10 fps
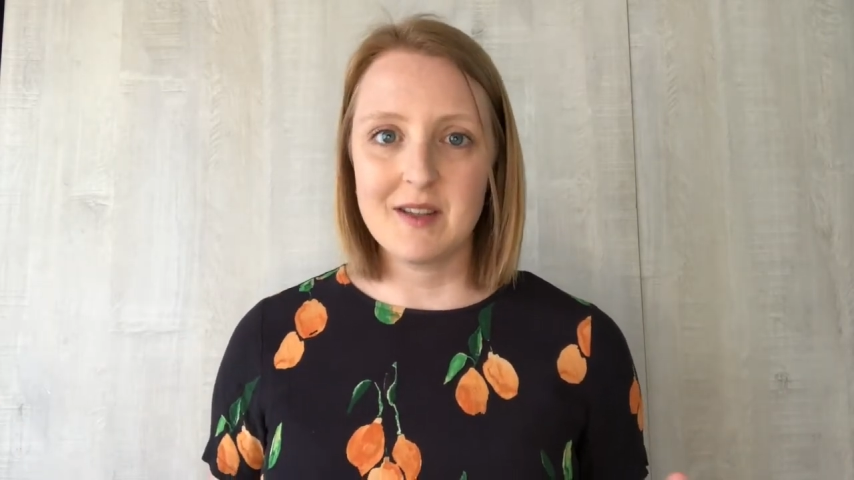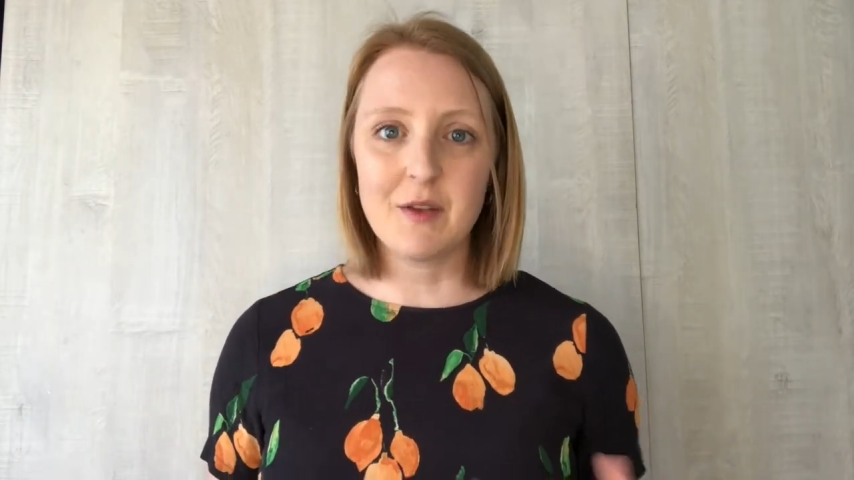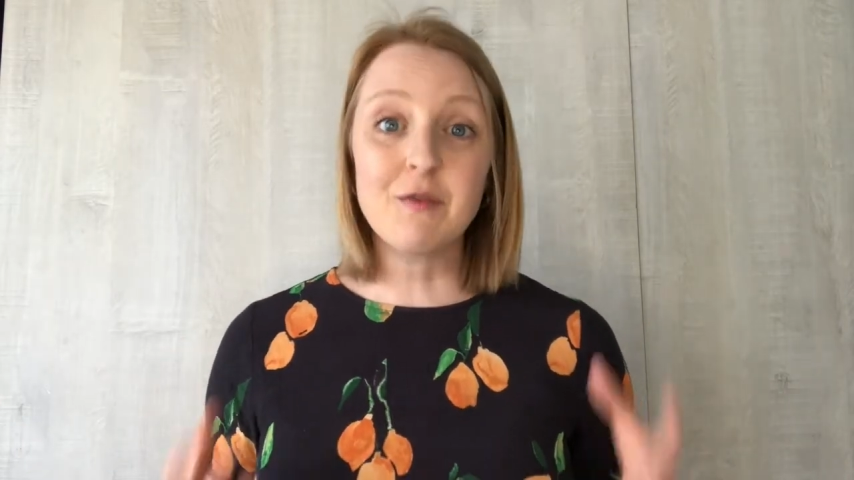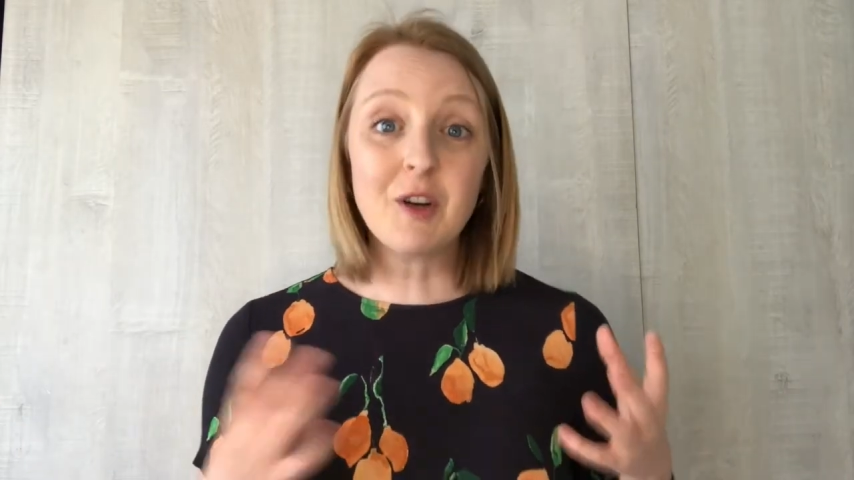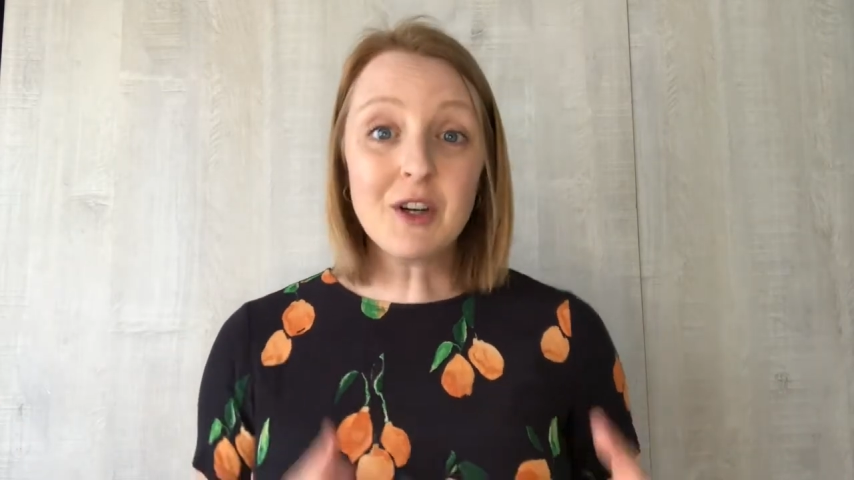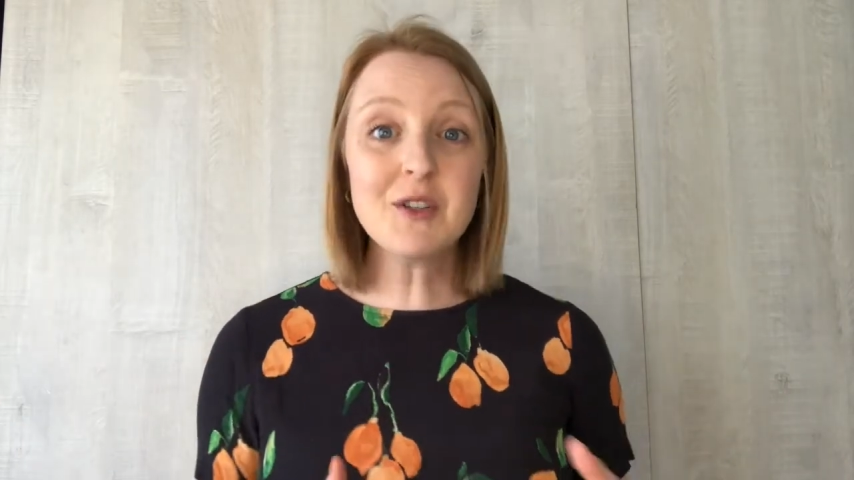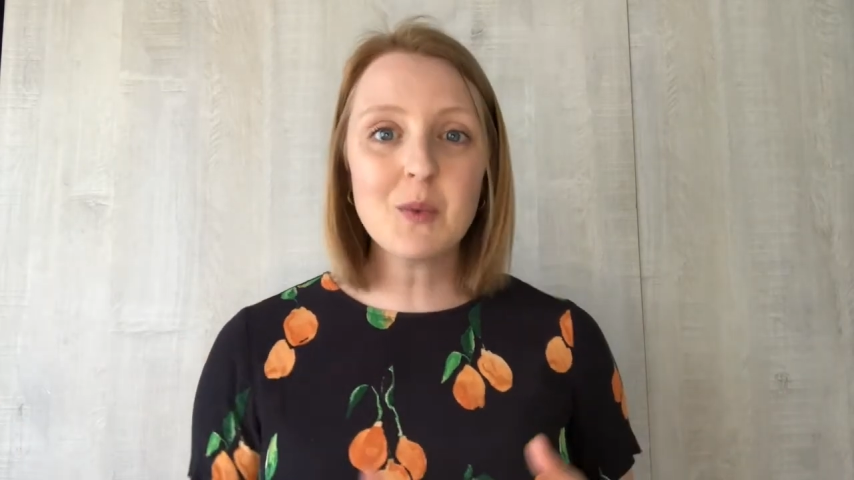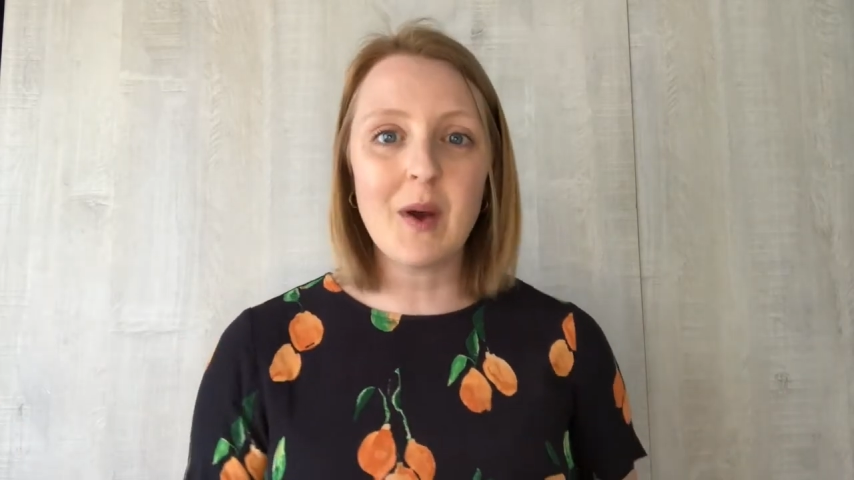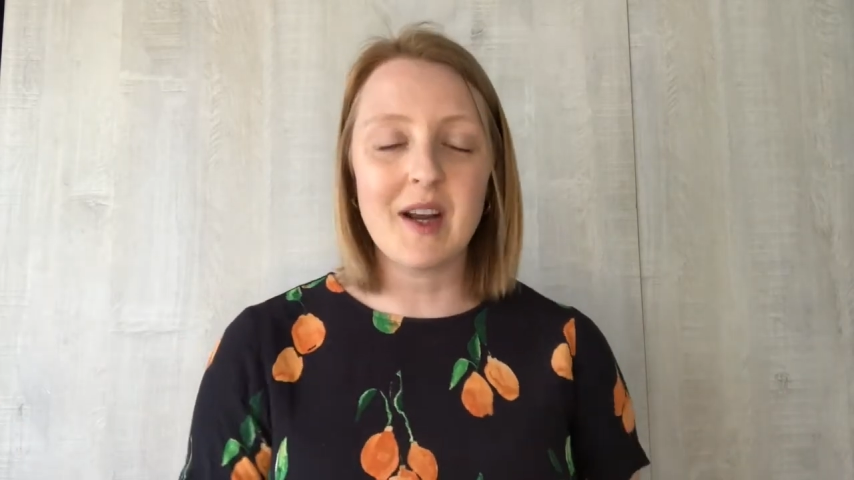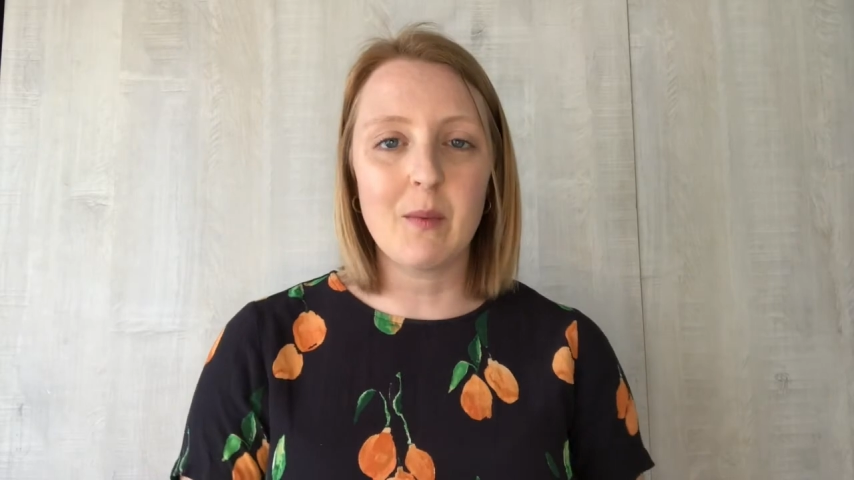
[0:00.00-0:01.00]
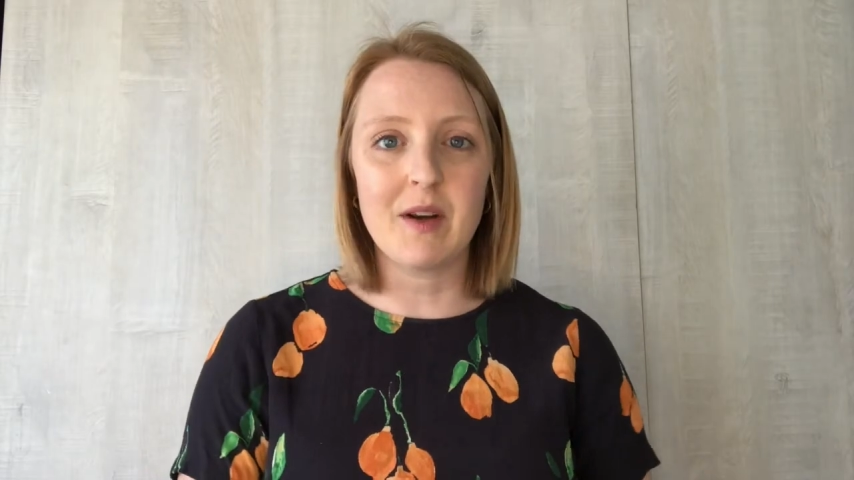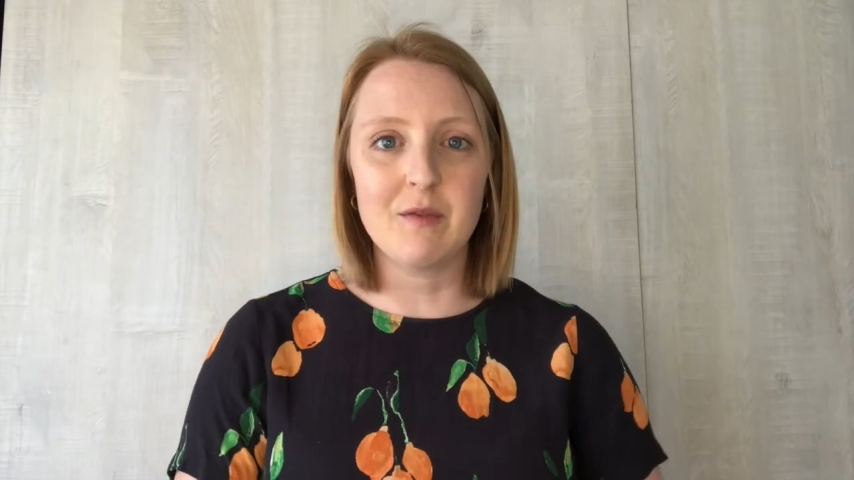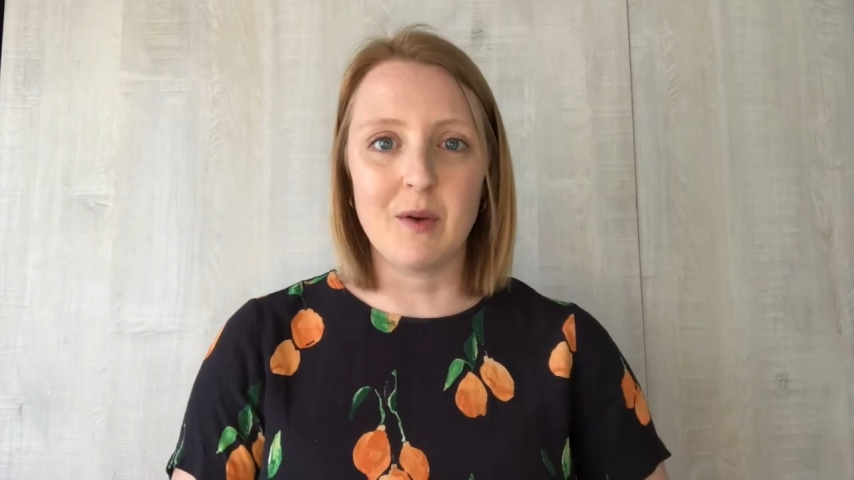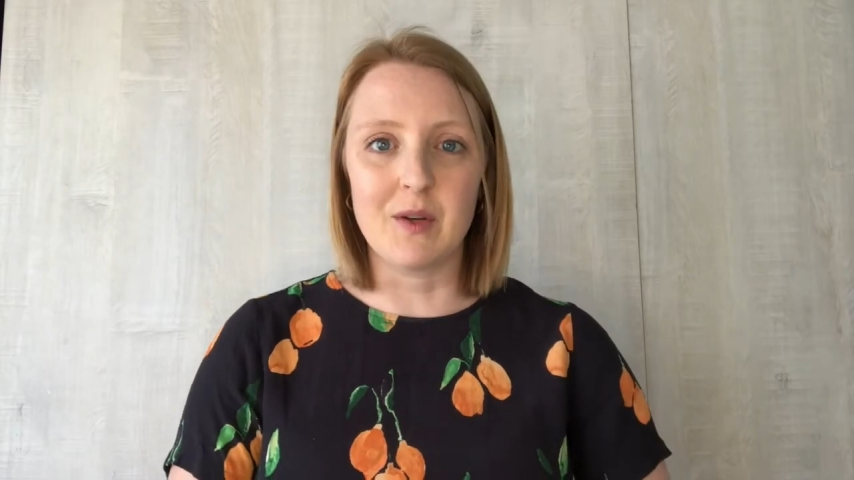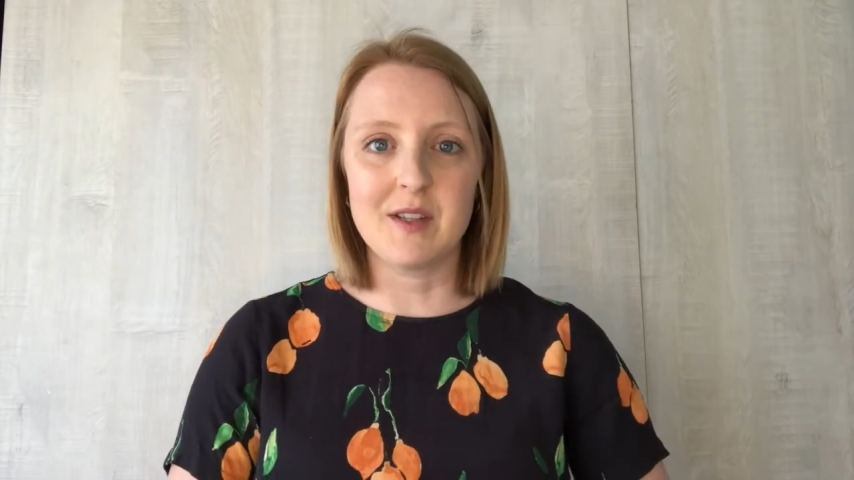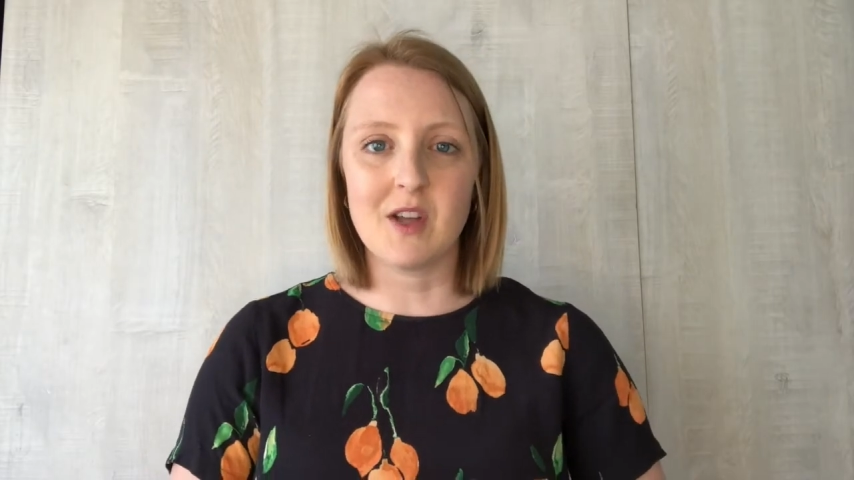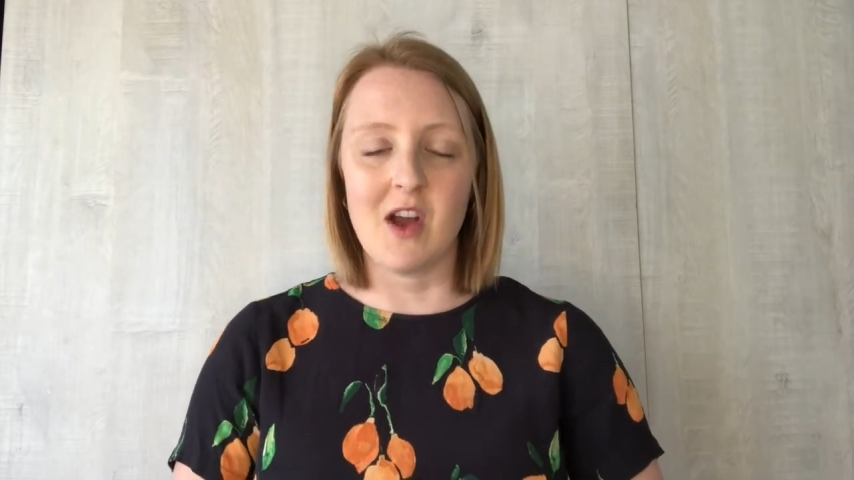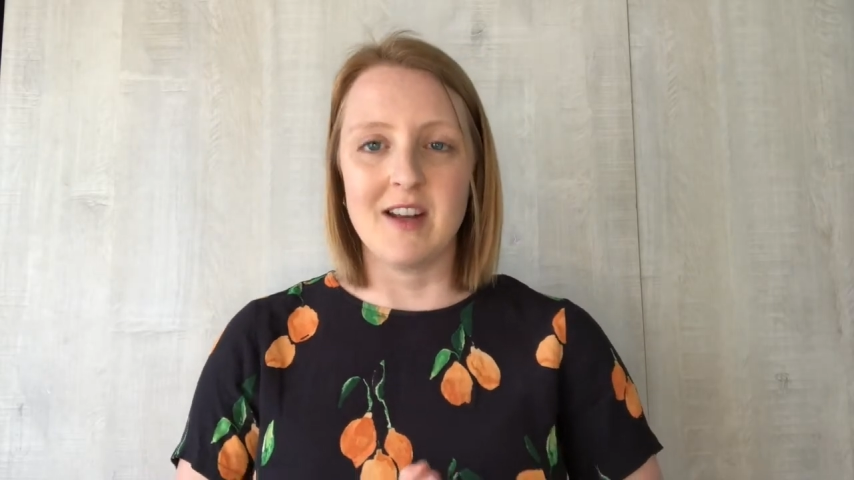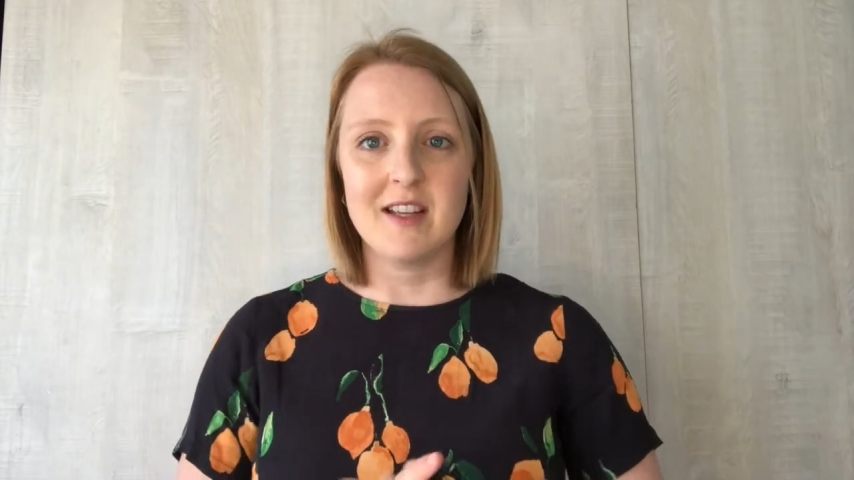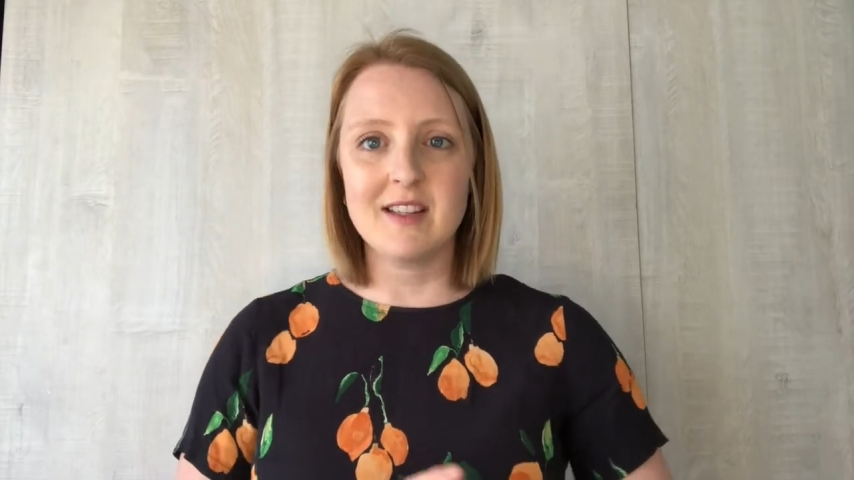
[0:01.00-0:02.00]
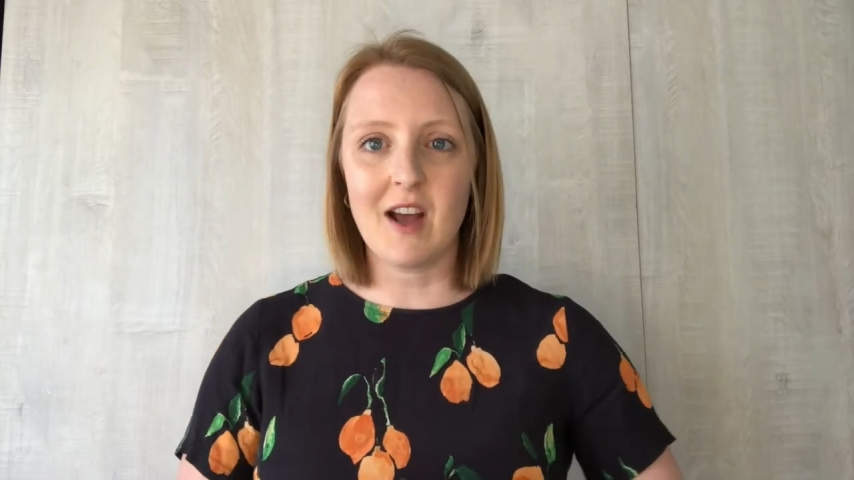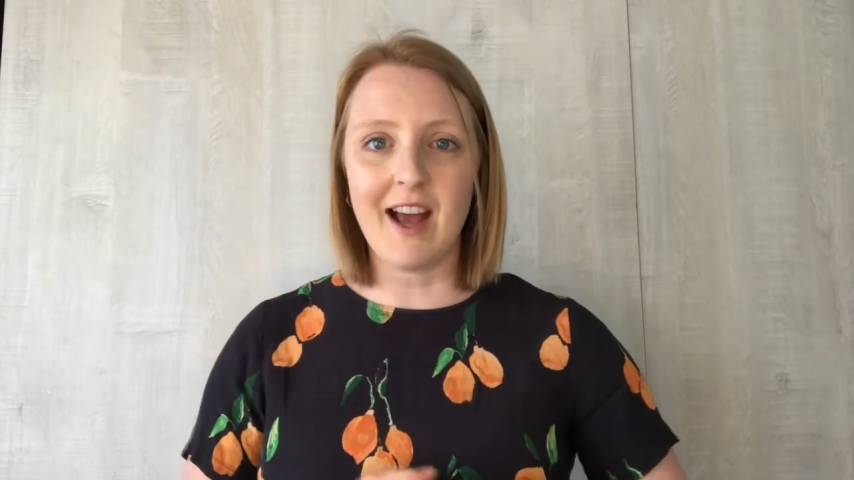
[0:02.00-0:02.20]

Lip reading: The first one I want to focus on is